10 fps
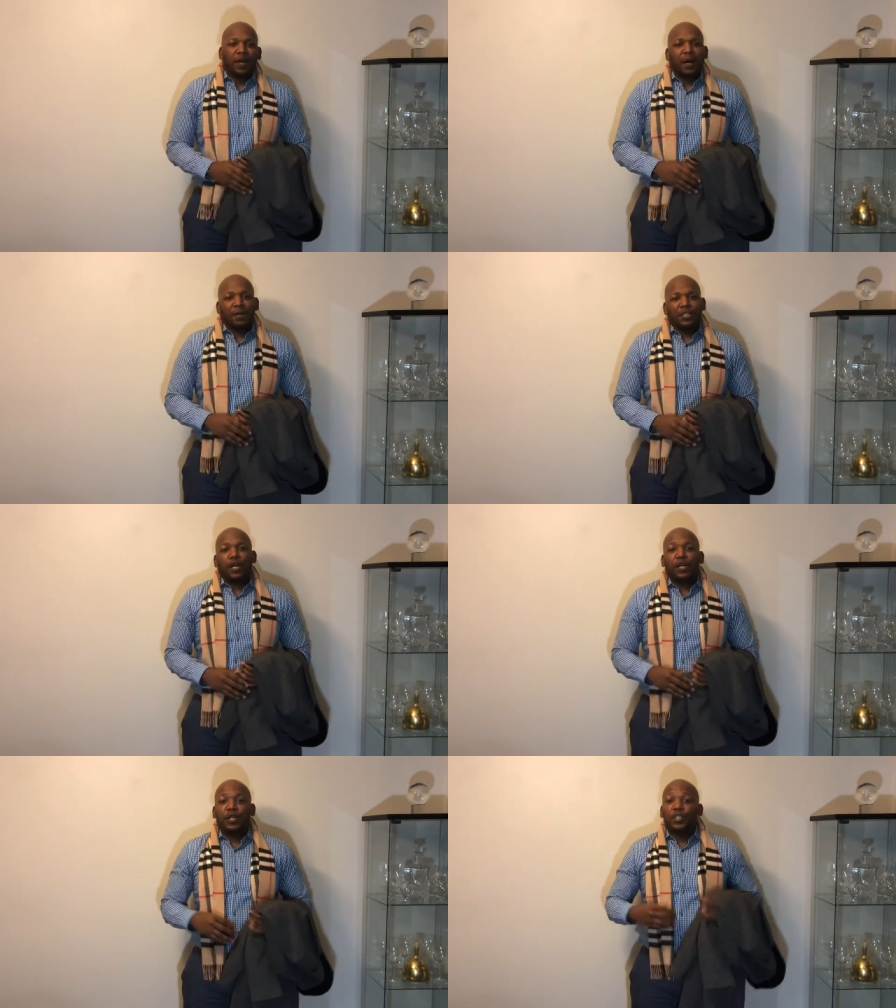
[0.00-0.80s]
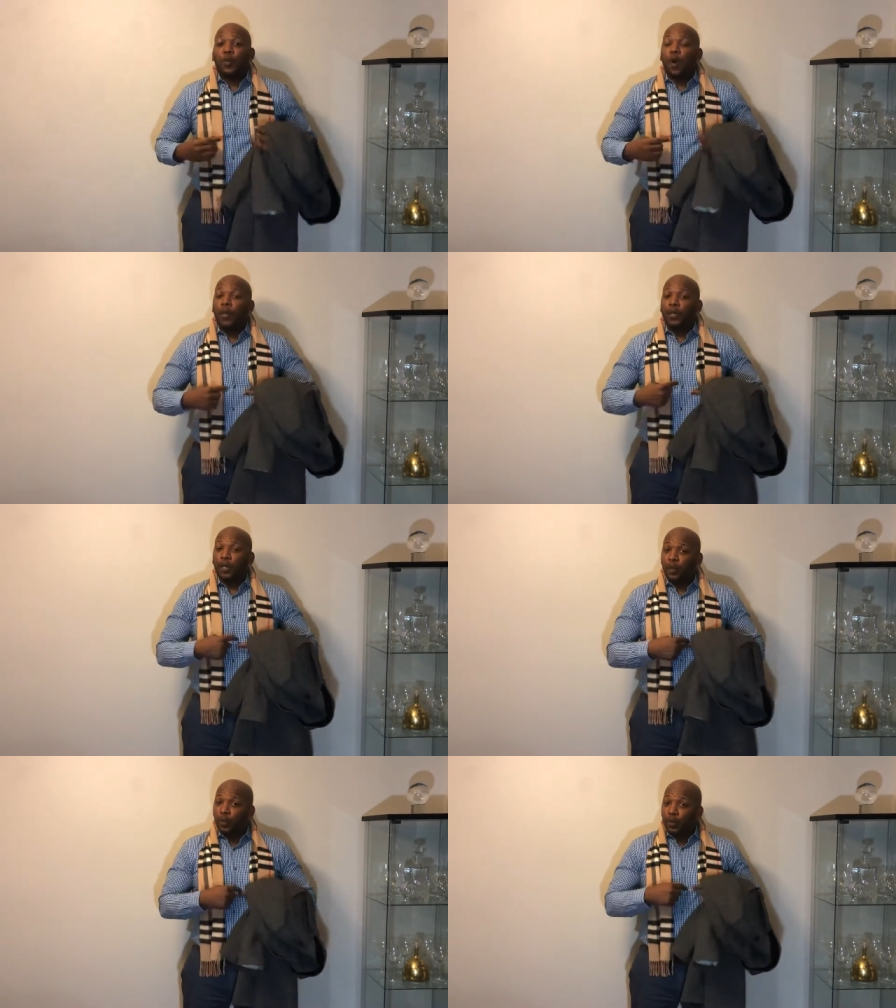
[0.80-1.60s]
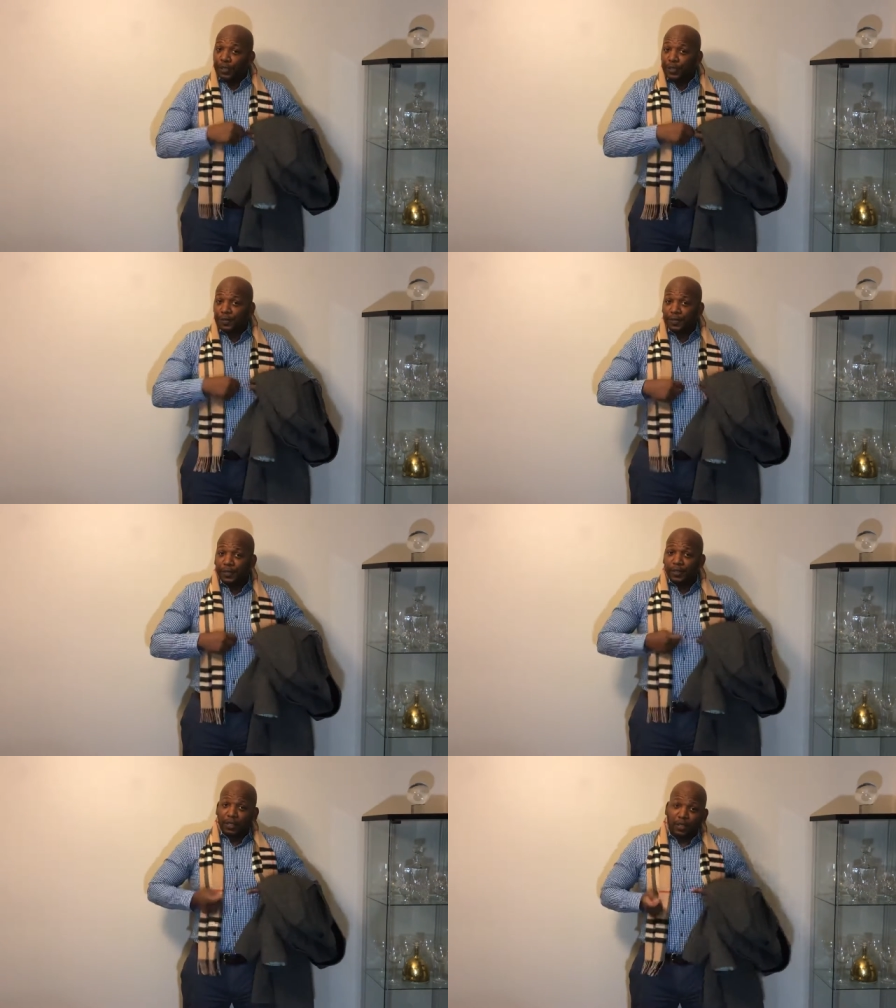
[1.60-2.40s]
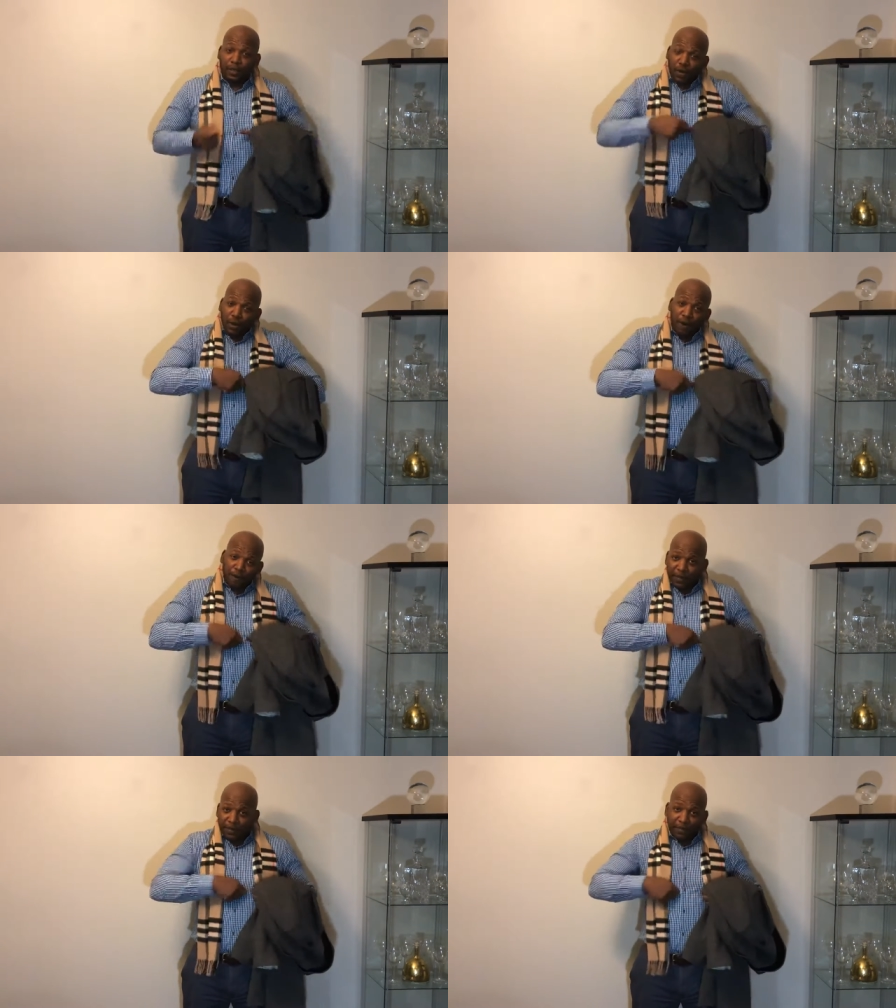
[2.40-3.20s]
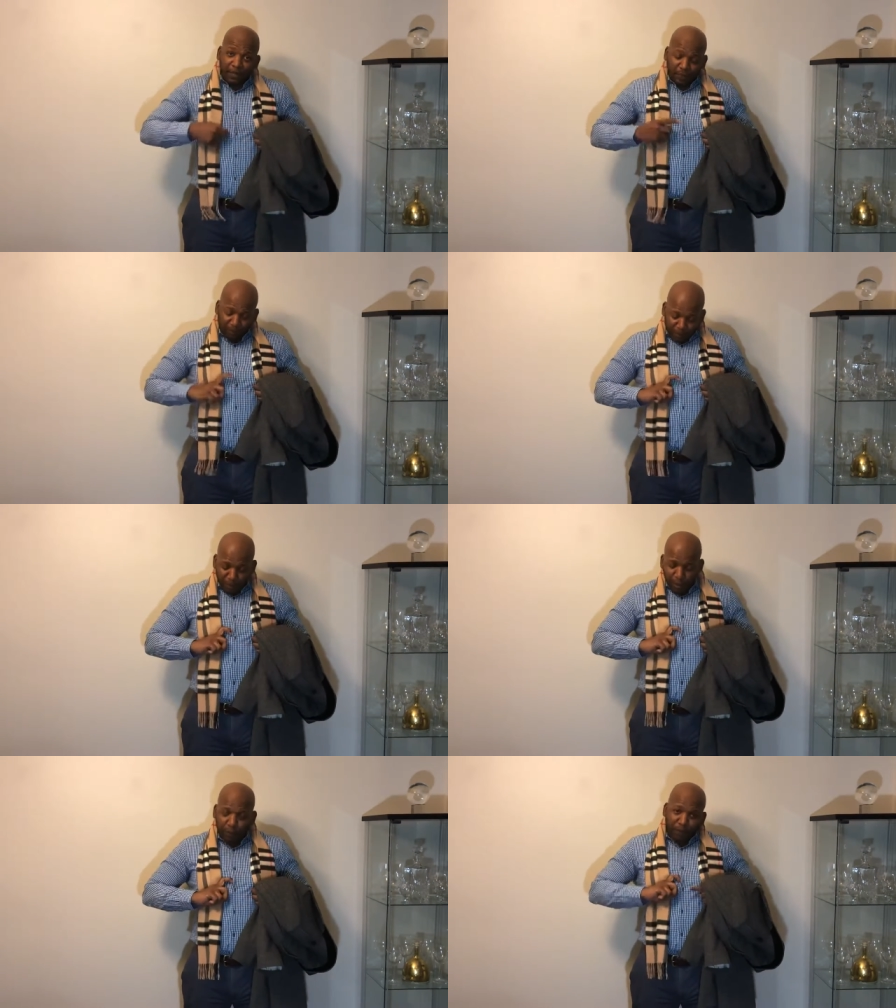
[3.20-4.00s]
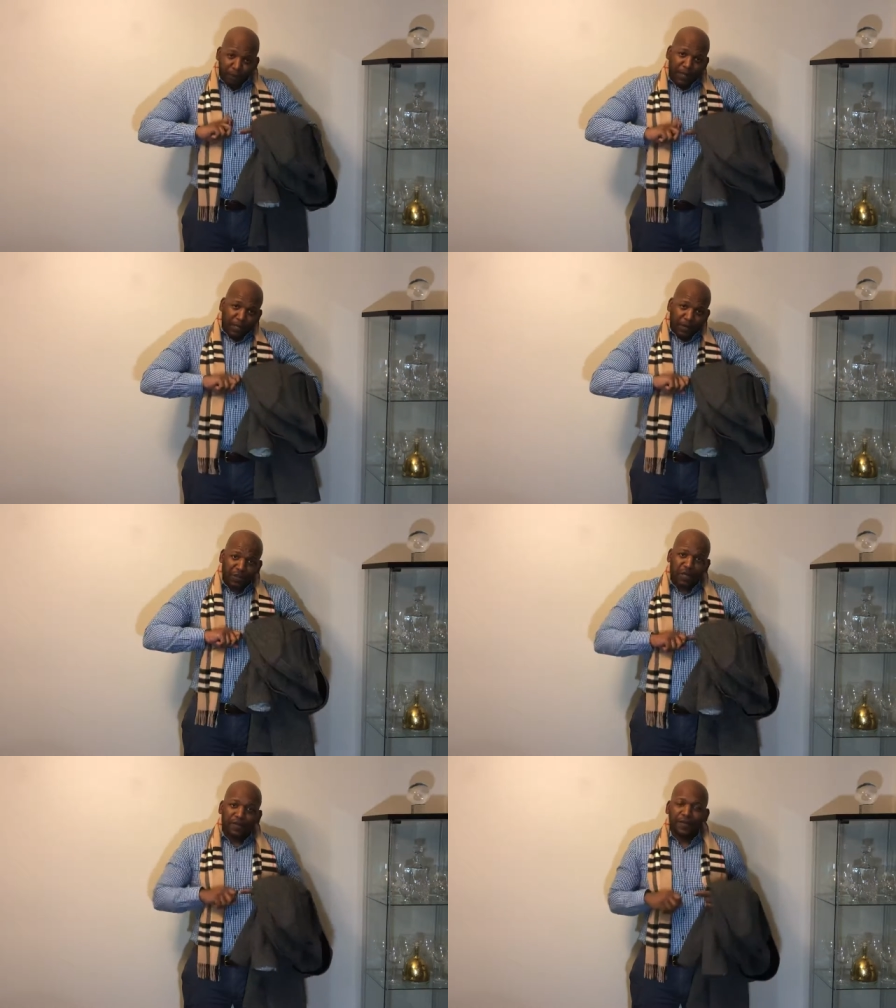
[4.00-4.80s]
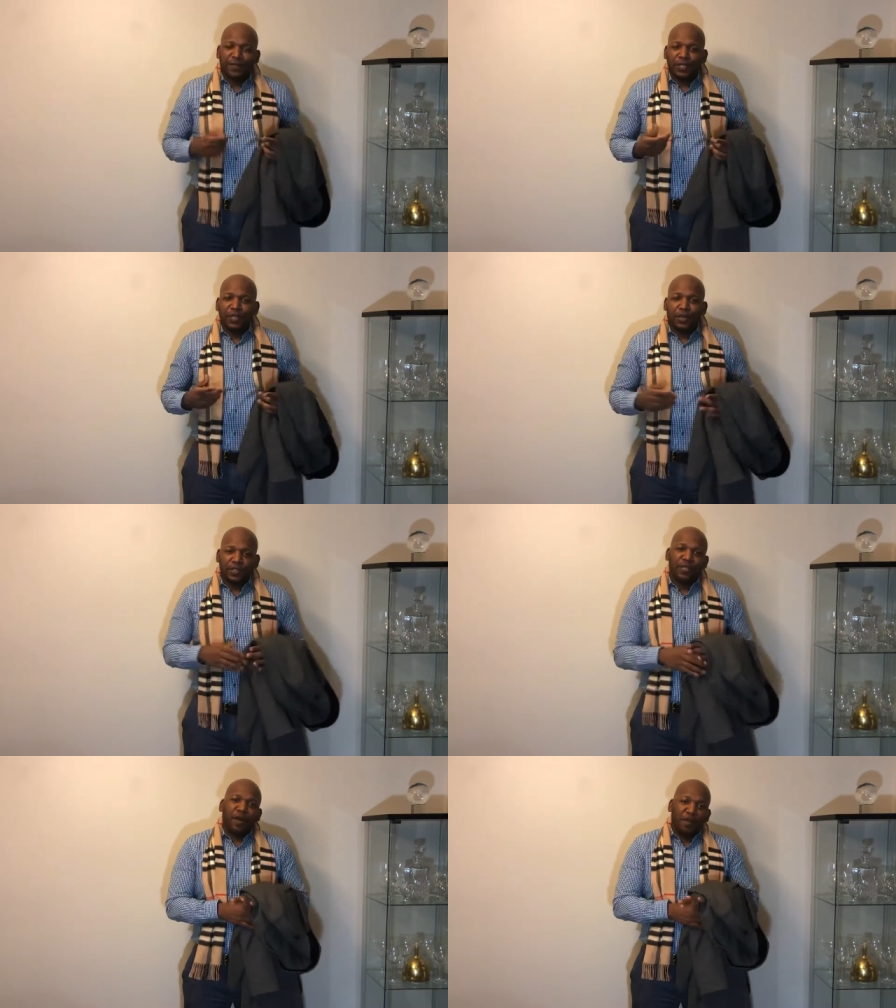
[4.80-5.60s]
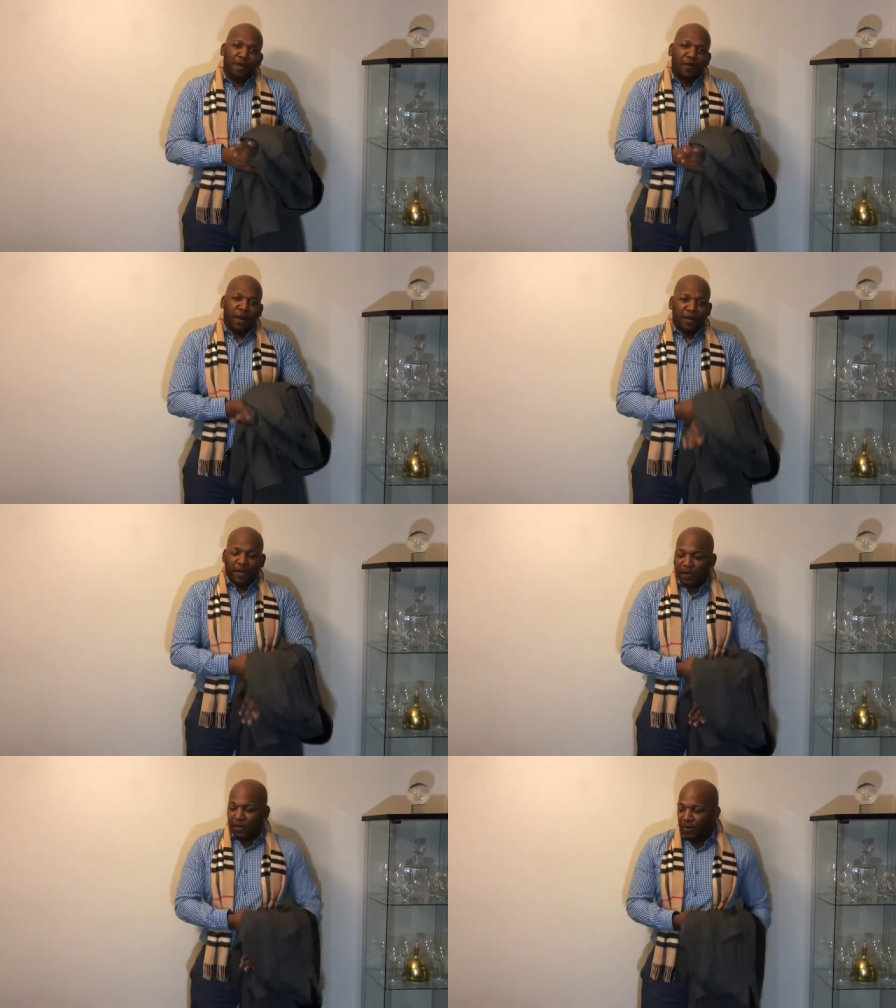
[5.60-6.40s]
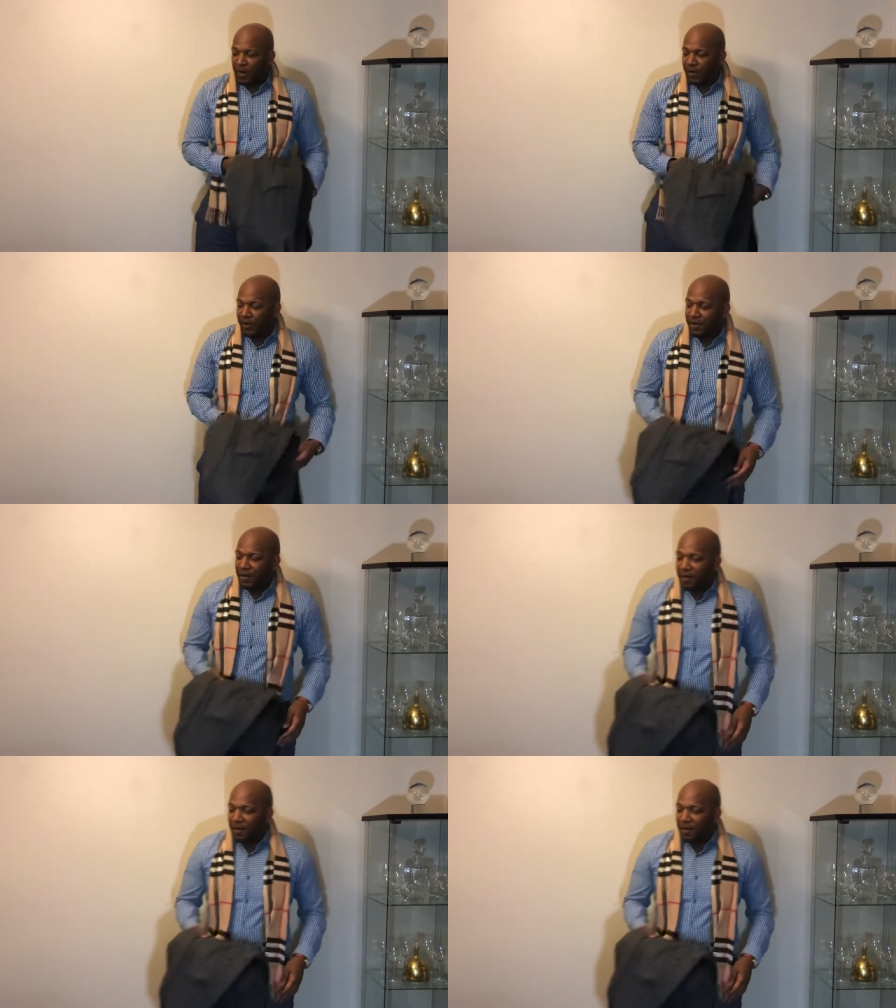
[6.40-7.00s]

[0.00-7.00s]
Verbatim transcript: Um, your Tugger is the one with the little wood. You hook over and you little small rope and it hooks over. You know, you seen grandma wear it, your uncle wear it.